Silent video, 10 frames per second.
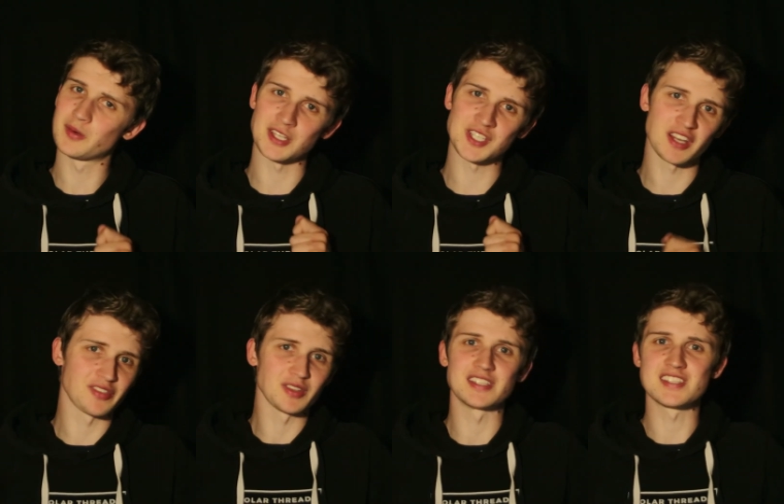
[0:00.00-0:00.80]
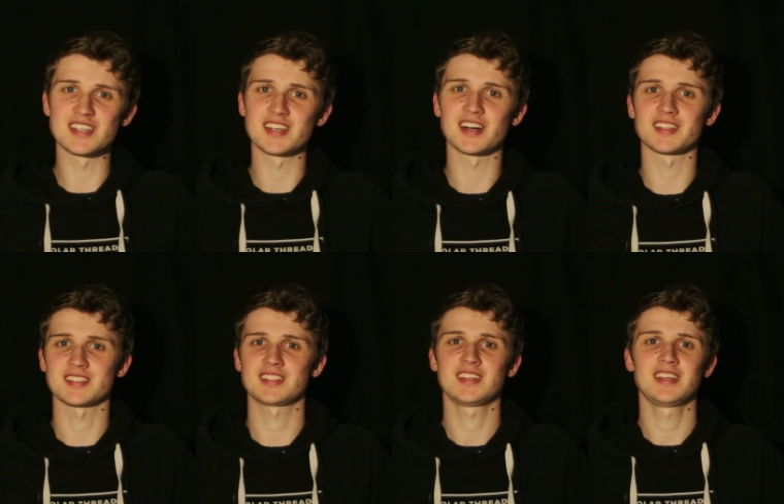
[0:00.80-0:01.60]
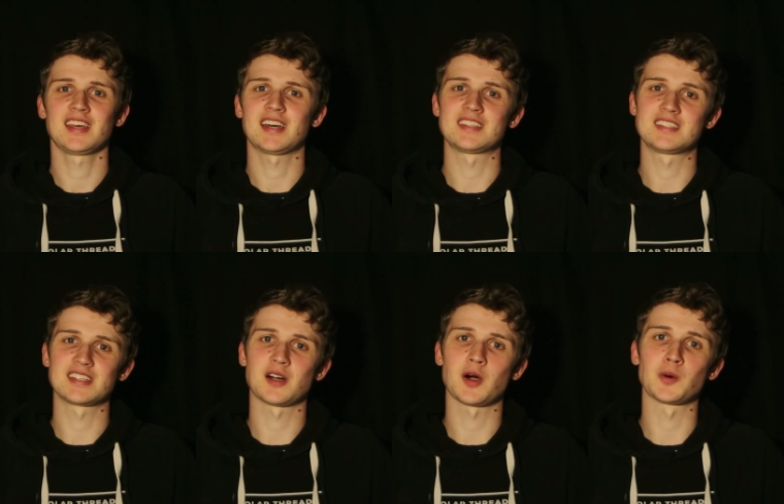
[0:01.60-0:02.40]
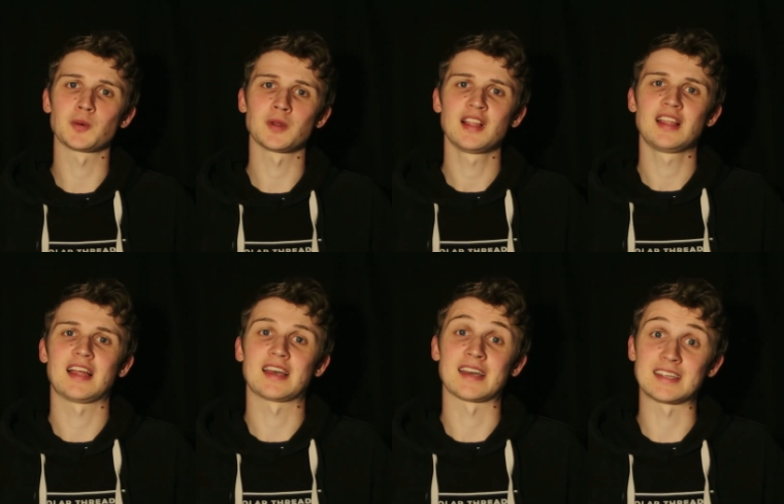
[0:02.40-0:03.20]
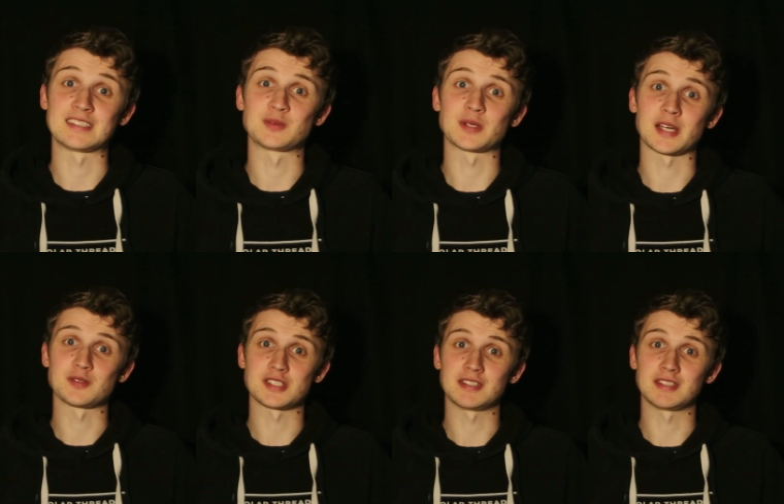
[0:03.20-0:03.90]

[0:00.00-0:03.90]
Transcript: with a shovel into your garden and dig a hole like I did when I was a